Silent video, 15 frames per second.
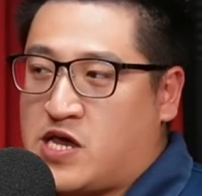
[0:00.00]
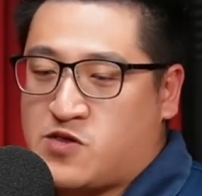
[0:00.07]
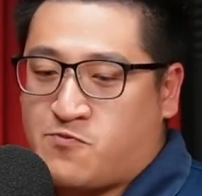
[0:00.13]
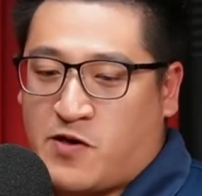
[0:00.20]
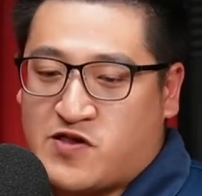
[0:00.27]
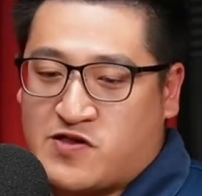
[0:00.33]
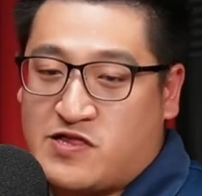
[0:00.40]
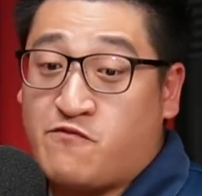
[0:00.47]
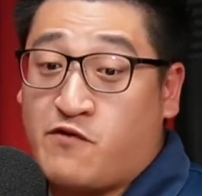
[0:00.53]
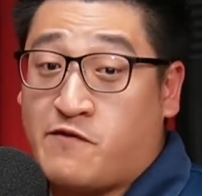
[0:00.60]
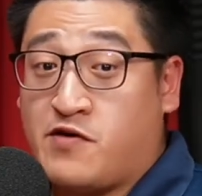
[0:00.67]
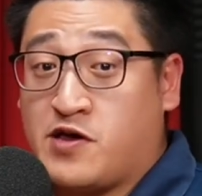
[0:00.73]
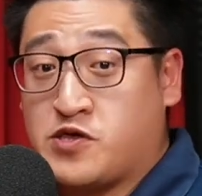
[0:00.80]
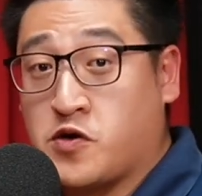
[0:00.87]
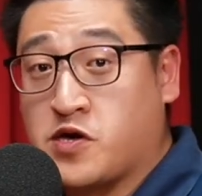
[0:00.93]
especially when
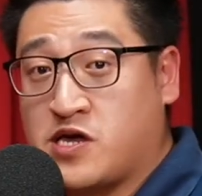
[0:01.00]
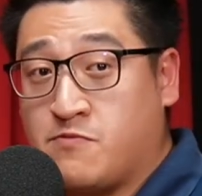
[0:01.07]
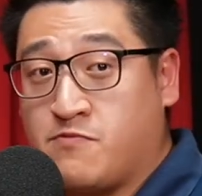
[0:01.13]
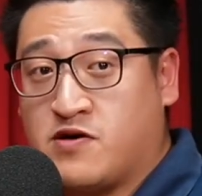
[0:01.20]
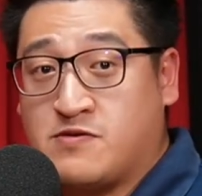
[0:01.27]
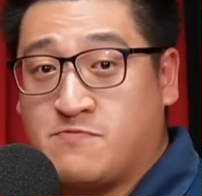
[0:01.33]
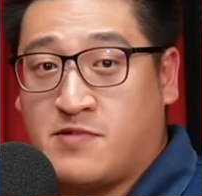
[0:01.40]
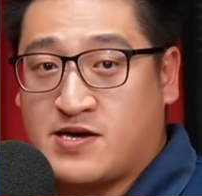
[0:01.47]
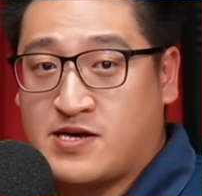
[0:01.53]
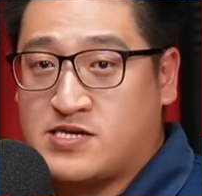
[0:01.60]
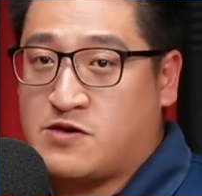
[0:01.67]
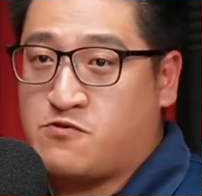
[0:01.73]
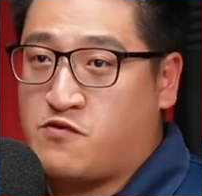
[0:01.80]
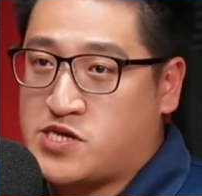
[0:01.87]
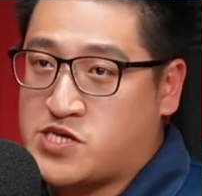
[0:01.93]
we are talking about the
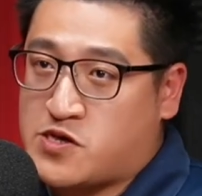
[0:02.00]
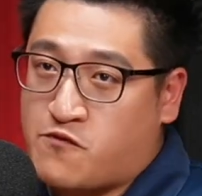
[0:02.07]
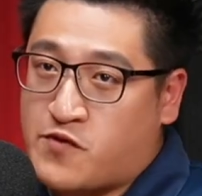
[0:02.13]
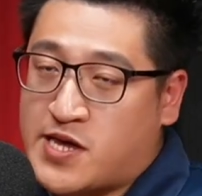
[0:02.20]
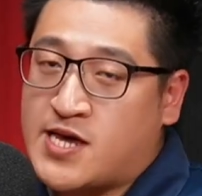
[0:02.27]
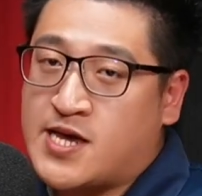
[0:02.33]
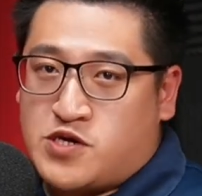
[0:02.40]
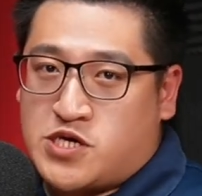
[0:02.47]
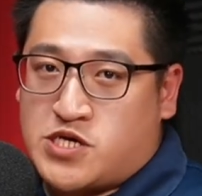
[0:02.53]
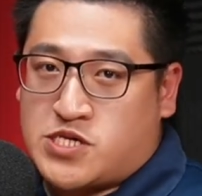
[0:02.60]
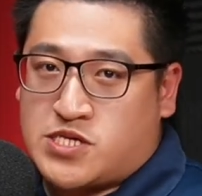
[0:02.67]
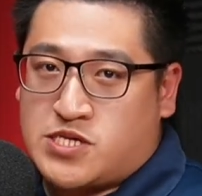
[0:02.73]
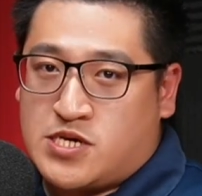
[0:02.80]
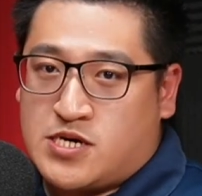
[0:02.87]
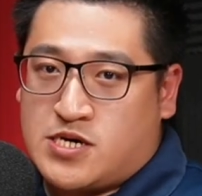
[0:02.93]
markets that we are serving, which
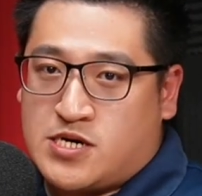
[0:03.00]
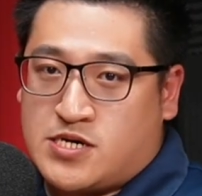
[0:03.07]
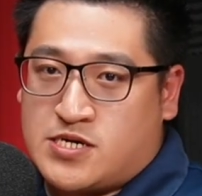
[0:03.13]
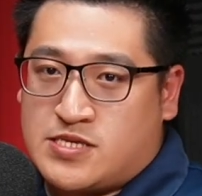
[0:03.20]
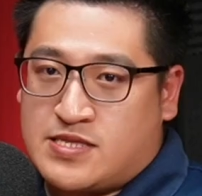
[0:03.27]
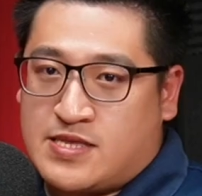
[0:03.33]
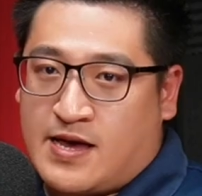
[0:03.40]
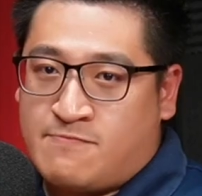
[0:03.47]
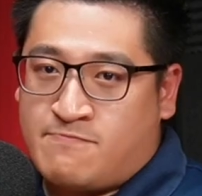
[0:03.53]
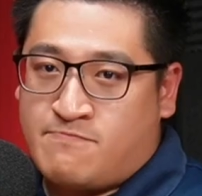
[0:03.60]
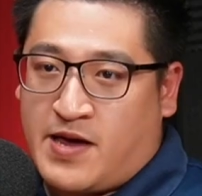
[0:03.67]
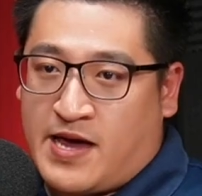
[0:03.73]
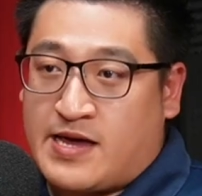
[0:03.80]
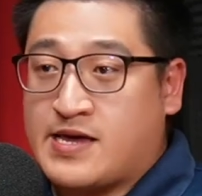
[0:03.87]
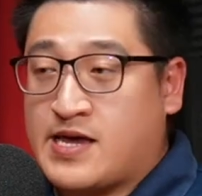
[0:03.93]
is the
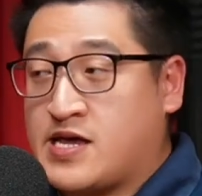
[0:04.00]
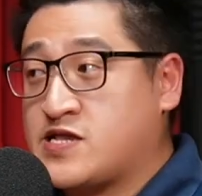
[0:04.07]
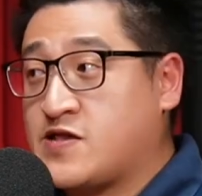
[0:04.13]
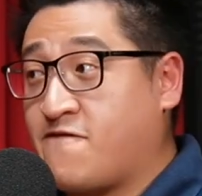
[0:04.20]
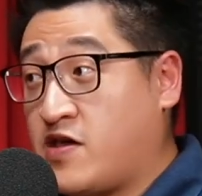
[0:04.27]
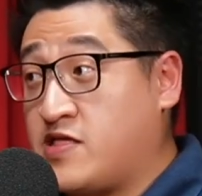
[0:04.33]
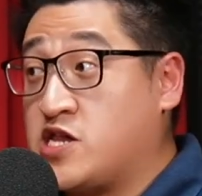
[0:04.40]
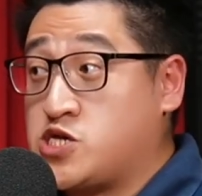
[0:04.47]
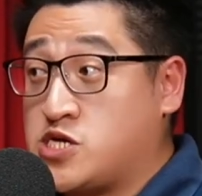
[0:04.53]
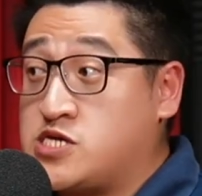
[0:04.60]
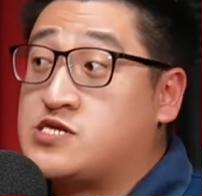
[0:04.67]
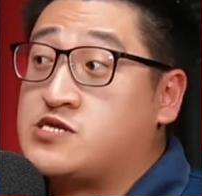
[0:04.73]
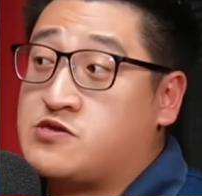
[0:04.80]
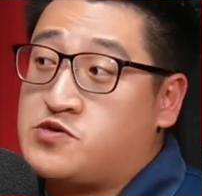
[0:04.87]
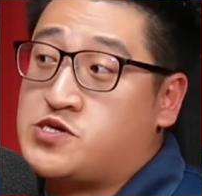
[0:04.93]
non-banking financial
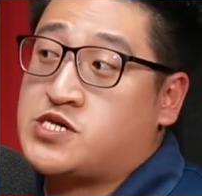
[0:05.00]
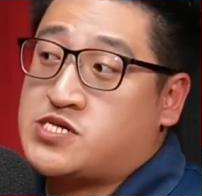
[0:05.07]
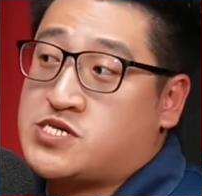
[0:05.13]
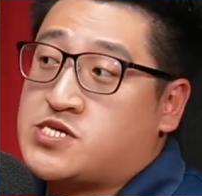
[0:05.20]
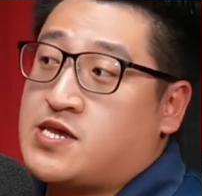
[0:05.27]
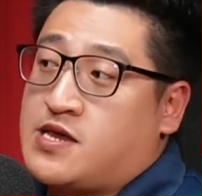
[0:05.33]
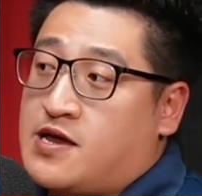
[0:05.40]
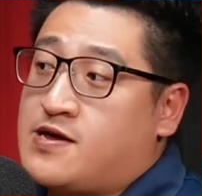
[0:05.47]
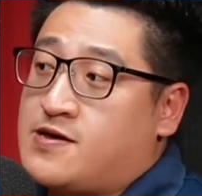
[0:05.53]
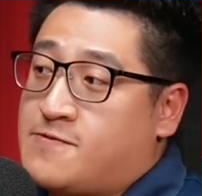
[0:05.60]
institutions.